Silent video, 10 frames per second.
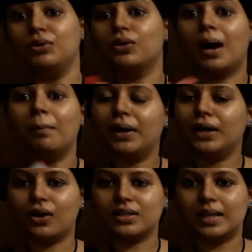You compare
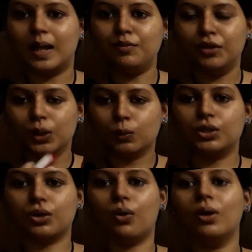yourself with
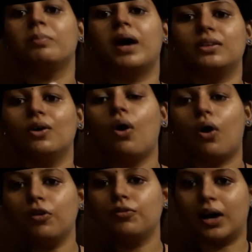your own mother
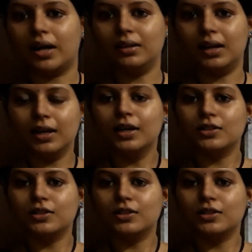or father.